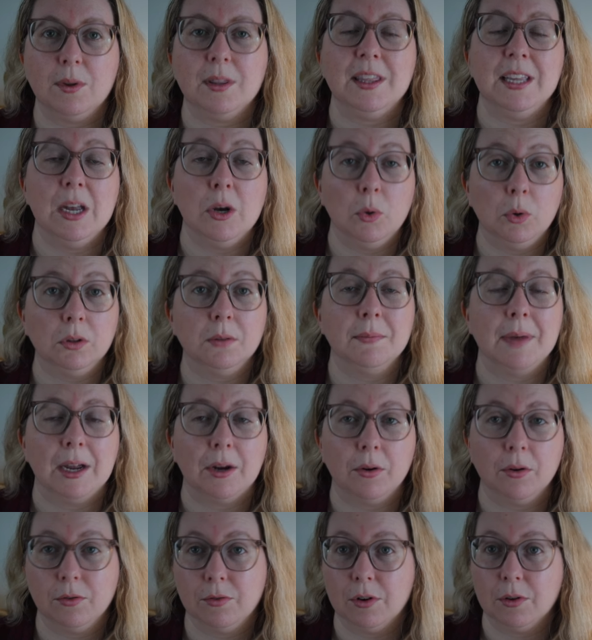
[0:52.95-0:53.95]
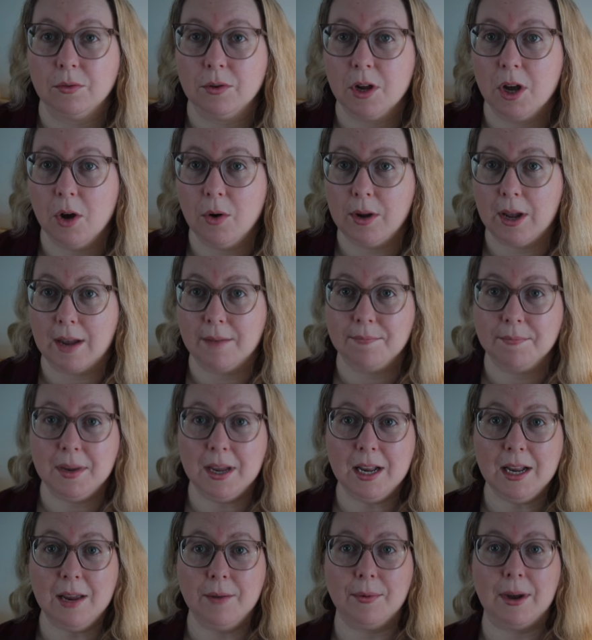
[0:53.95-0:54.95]
the old microphone. Okay,
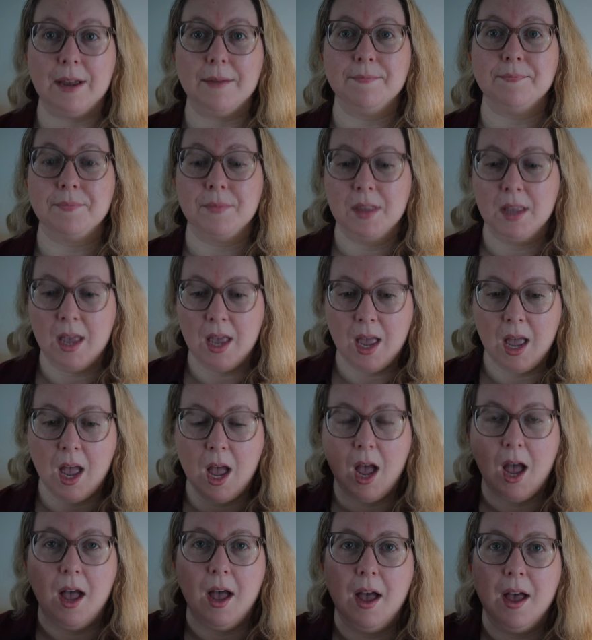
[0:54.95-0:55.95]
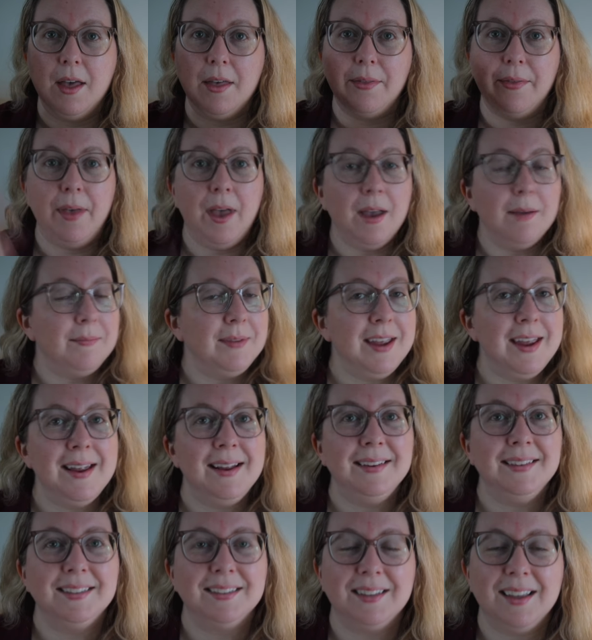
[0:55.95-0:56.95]
anyway, that
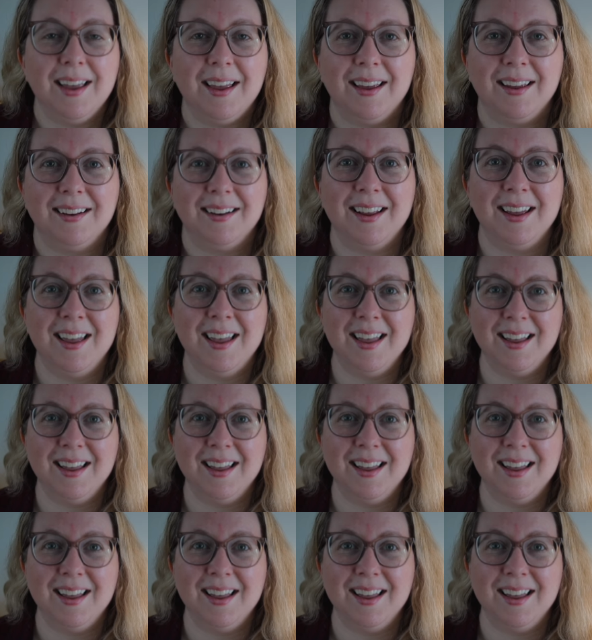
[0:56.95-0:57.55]
being said,